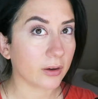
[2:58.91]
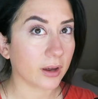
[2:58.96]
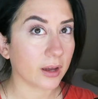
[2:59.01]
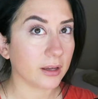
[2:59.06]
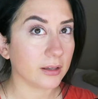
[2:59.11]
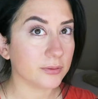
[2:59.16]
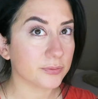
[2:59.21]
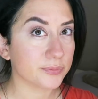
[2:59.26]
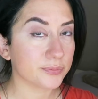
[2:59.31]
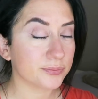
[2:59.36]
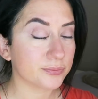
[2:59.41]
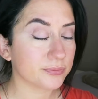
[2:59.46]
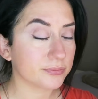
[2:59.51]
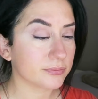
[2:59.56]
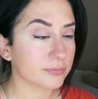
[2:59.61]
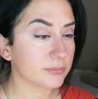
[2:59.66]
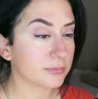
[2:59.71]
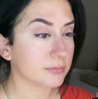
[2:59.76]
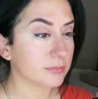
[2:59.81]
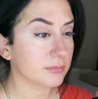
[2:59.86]
Okay,
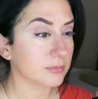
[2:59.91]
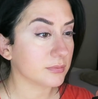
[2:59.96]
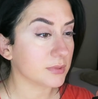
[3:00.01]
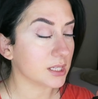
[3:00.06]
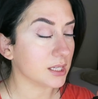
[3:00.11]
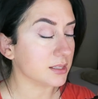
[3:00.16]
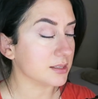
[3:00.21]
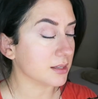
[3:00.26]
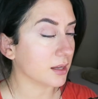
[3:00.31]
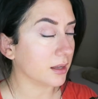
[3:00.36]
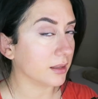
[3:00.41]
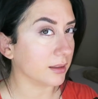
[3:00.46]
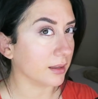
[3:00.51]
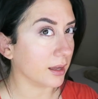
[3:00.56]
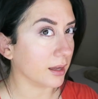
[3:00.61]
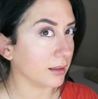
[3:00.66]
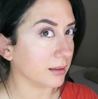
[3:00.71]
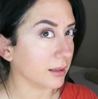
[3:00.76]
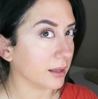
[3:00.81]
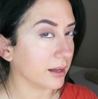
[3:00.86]
it's on
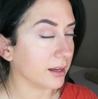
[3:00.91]
that